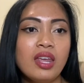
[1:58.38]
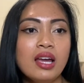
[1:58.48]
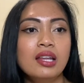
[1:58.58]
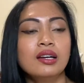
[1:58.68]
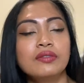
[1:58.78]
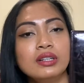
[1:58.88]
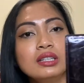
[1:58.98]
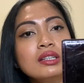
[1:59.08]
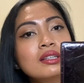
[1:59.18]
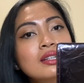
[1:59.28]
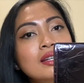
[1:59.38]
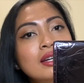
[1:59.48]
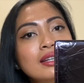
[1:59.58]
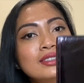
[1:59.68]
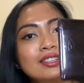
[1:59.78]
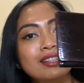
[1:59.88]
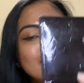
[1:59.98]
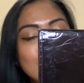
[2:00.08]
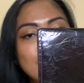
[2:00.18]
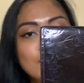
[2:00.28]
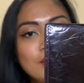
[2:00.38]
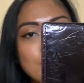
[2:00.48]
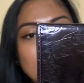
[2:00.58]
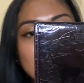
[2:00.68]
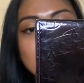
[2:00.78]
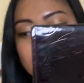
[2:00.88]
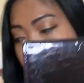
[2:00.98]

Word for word: I love it. So that's the first one.